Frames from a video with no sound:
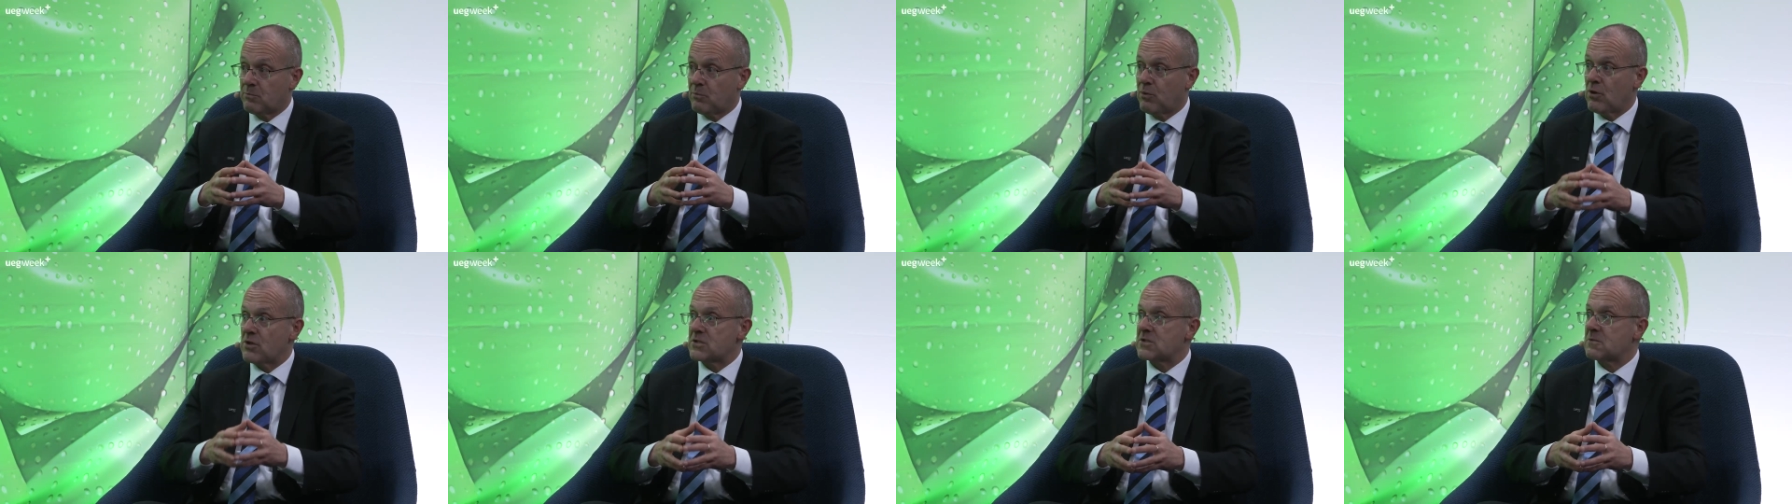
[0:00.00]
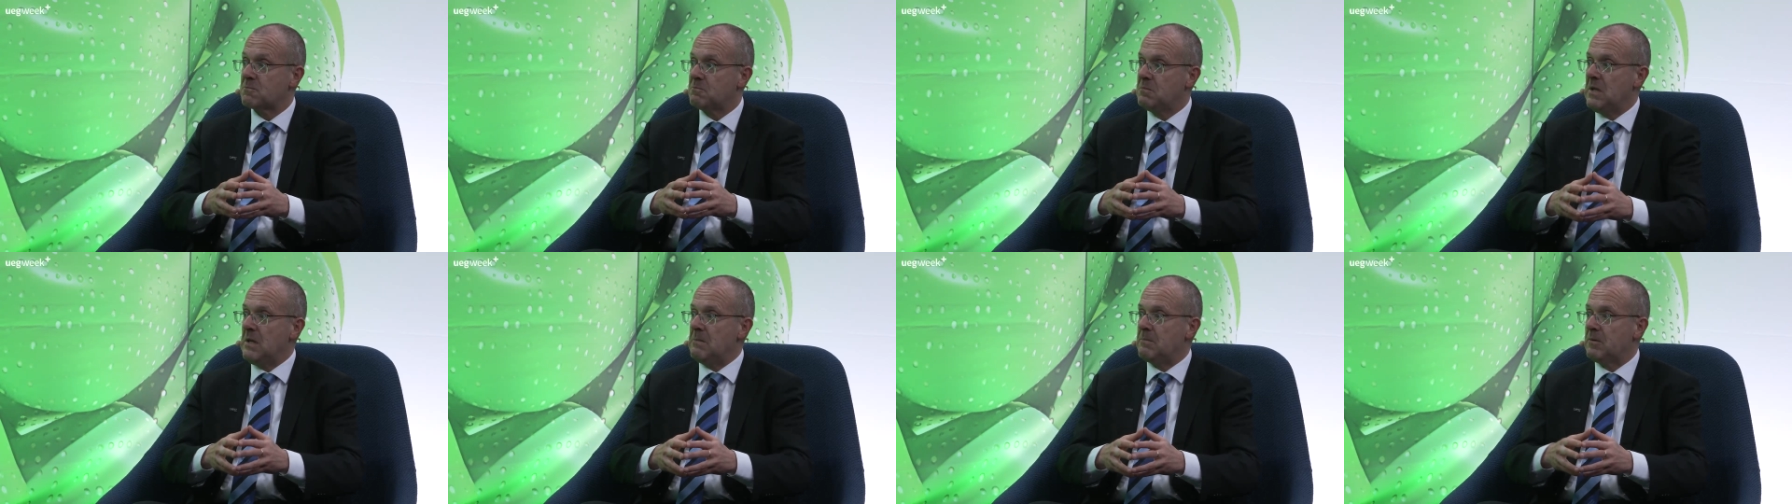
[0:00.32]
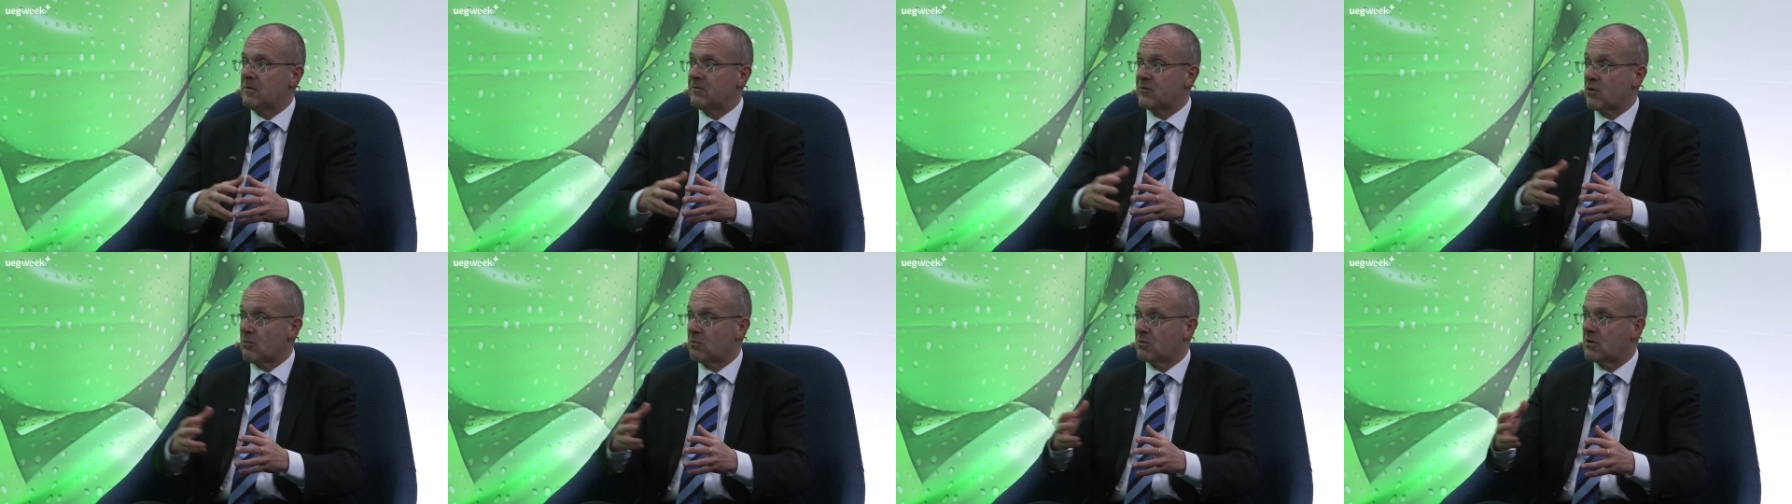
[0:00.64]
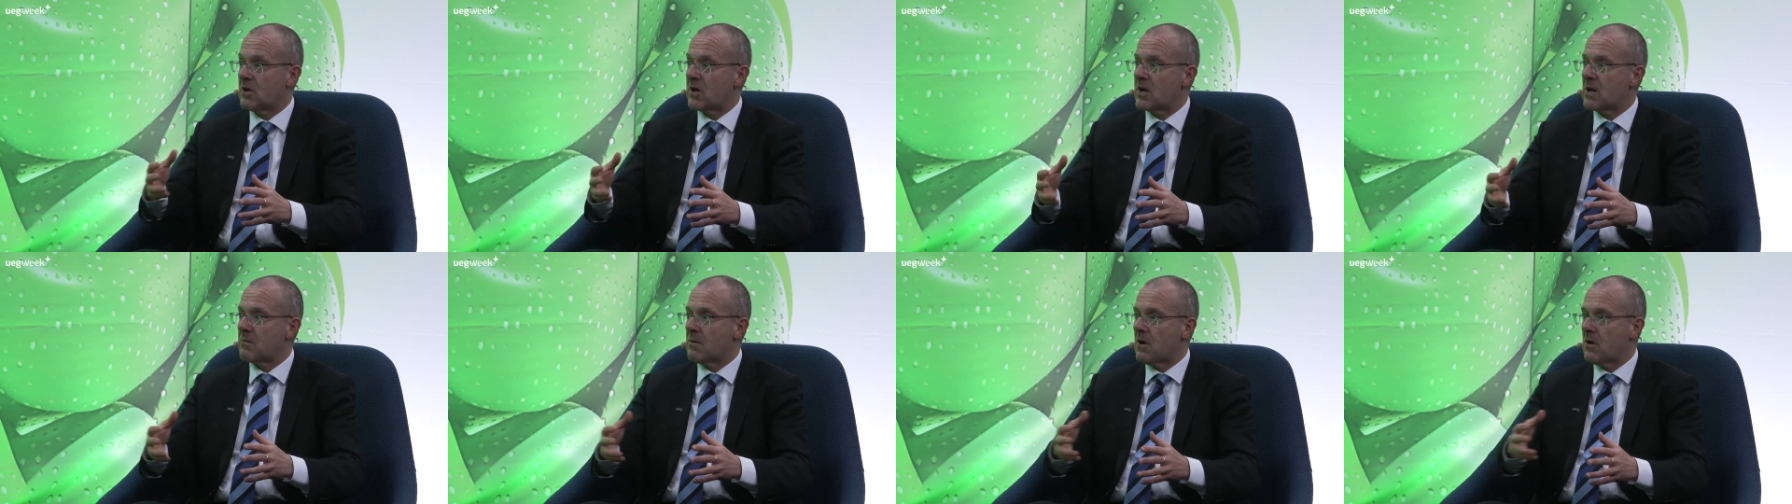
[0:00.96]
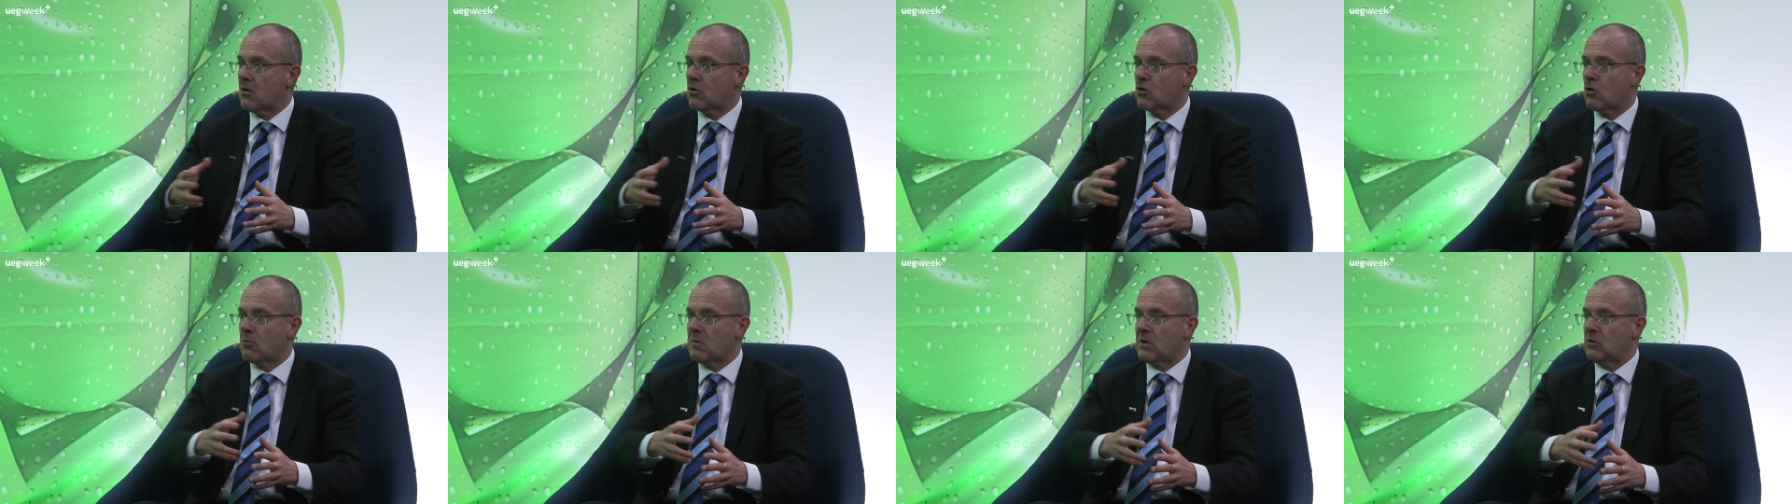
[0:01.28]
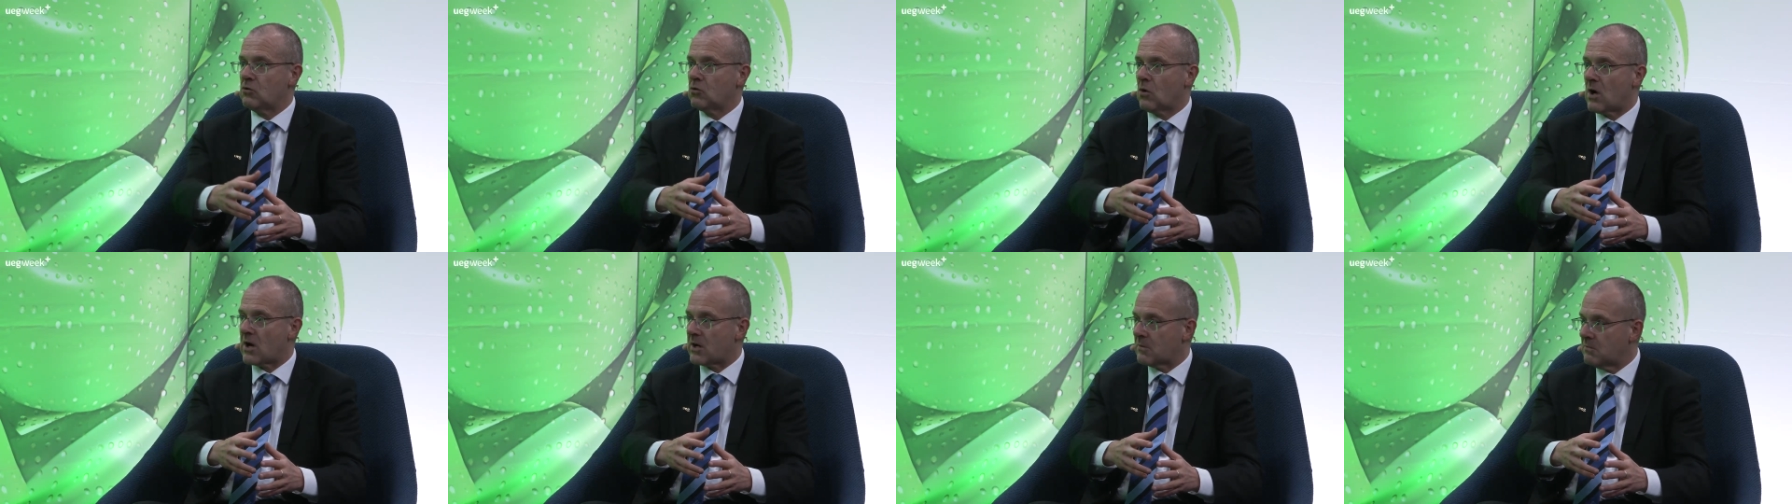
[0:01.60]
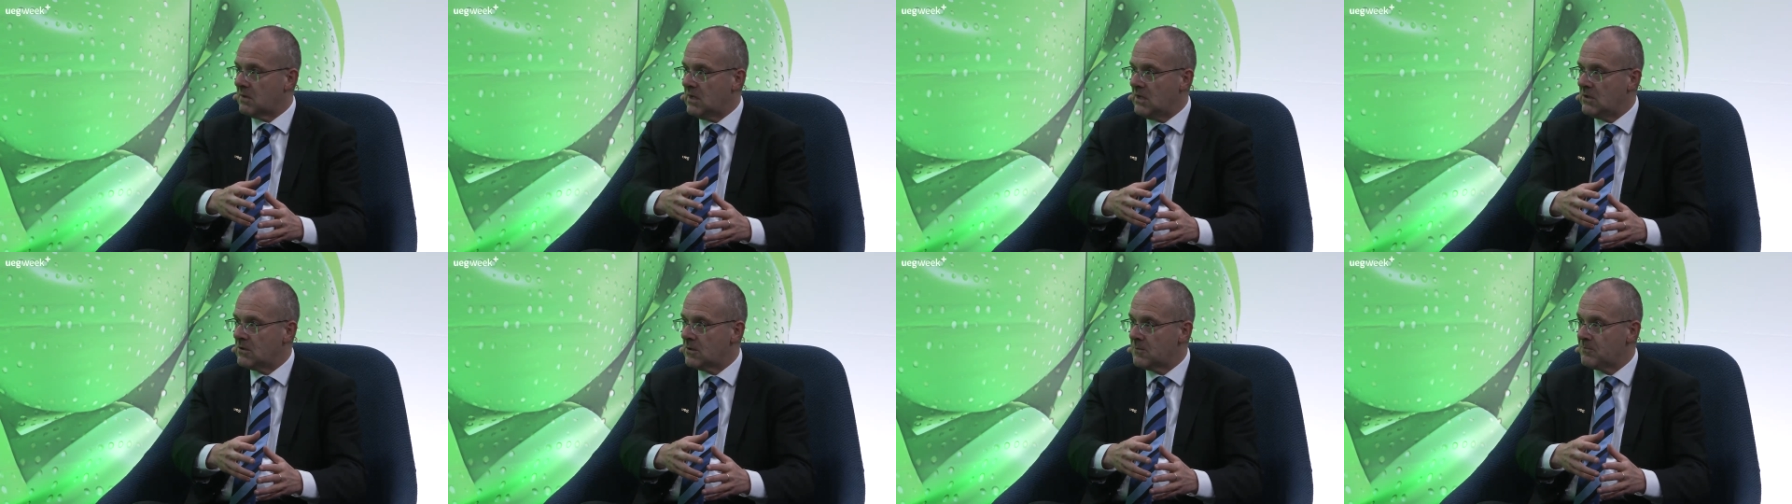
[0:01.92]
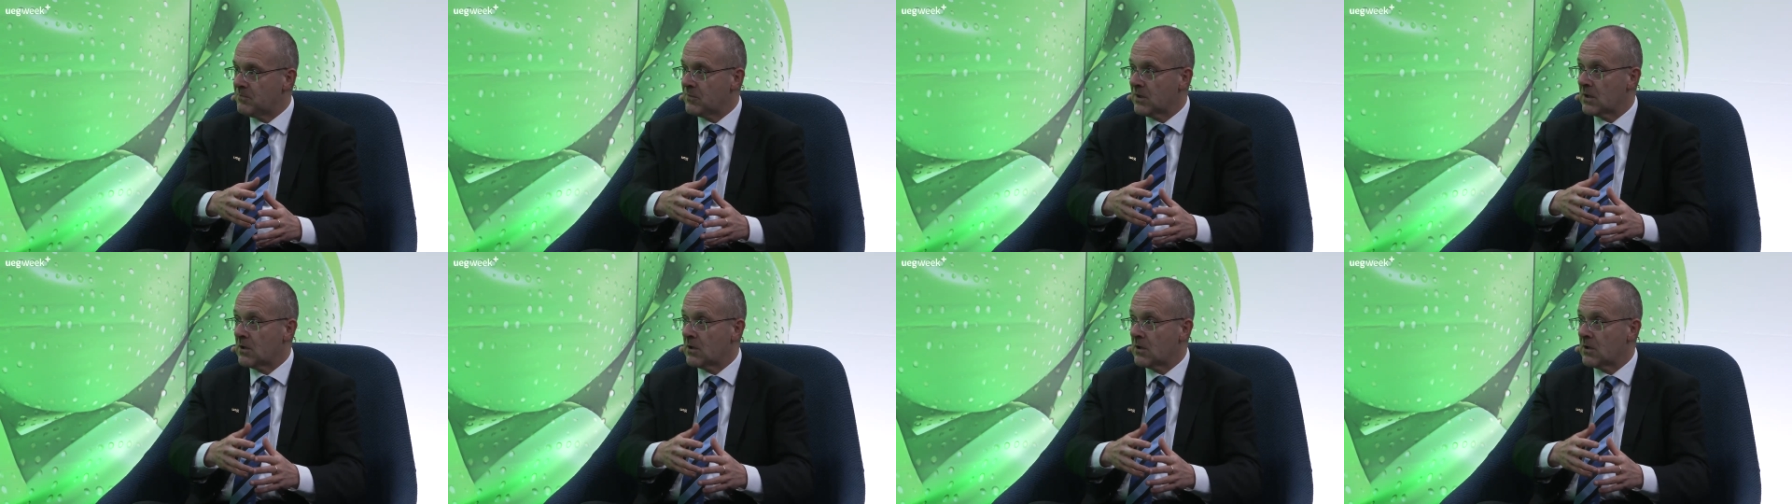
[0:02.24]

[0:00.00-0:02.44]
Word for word: plus people from Karabakh coming to Armenia